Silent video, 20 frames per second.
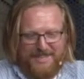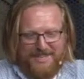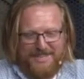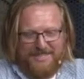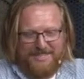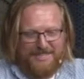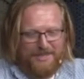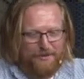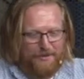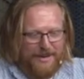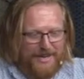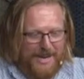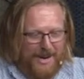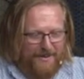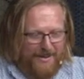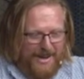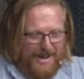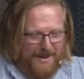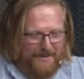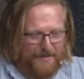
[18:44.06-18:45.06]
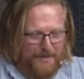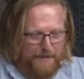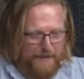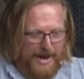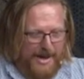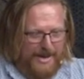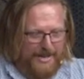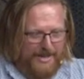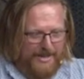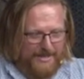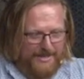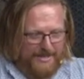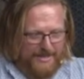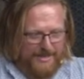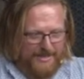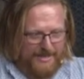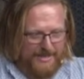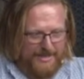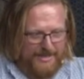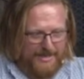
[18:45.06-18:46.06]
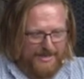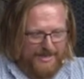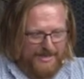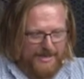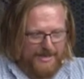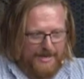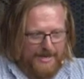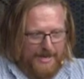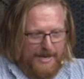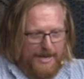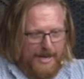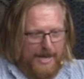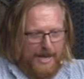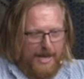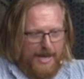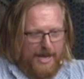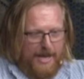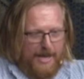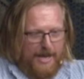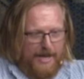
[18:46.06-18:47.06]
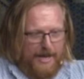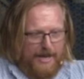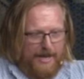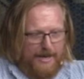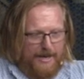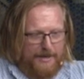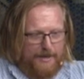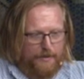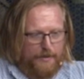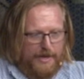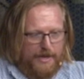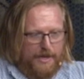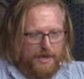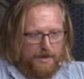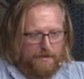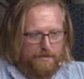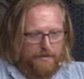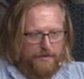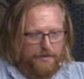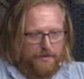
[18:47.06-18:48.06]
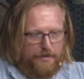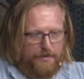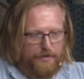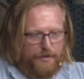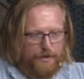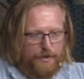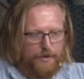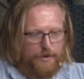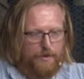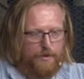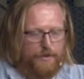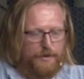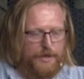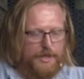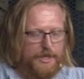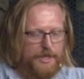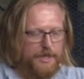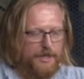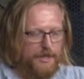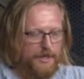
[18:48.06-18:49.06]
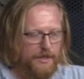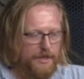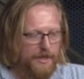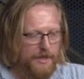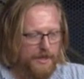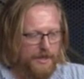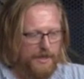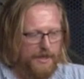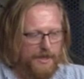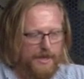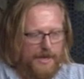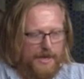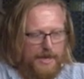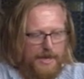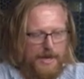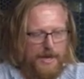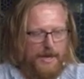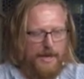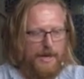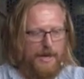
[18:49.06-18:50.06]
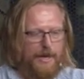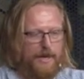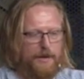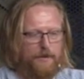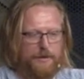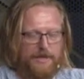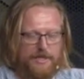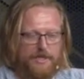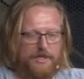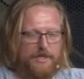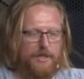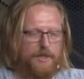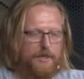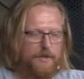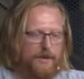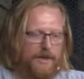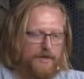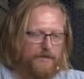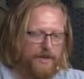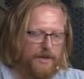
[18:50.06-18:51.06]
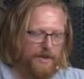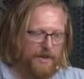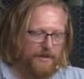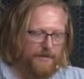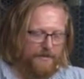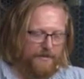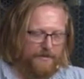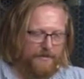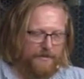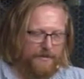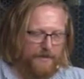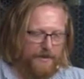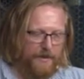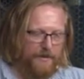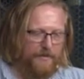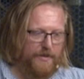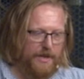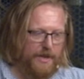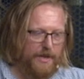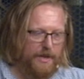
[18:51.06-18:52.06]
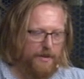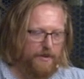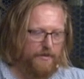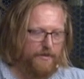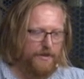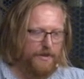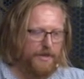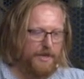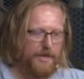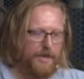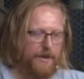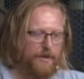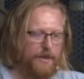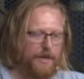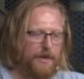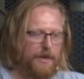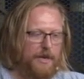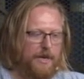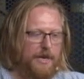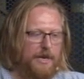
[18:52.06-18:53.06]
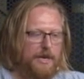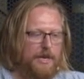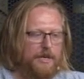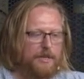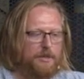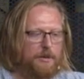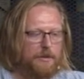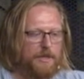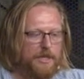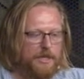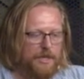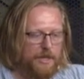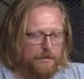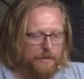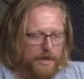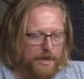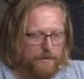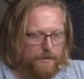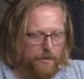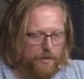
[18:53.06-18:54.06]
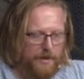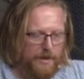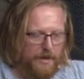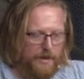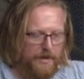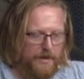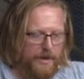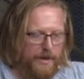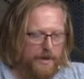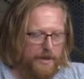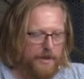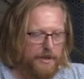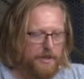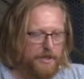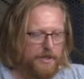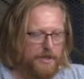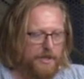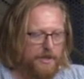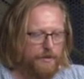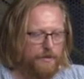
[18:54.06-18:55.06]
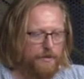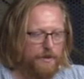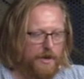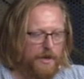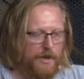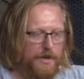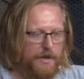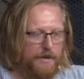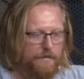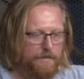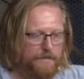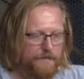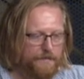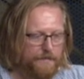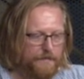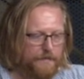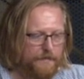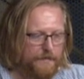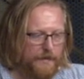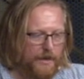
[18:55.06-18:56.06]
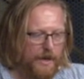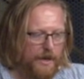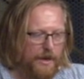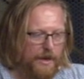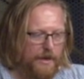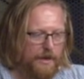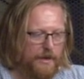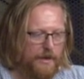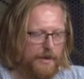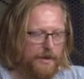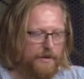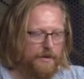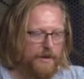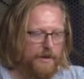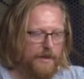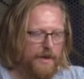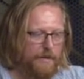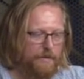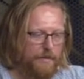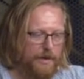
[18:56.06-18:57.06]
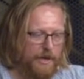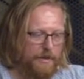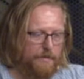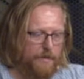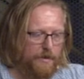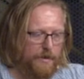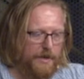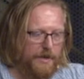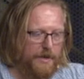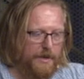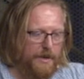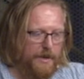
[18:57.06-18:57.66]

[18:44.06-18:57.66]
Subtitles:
So we now have the packet, and we come through, we return, and we still don't have enough video for the decoder. So I'm going to set a breakpoint there and just hit run. I'm going to get rid of that breakpoint.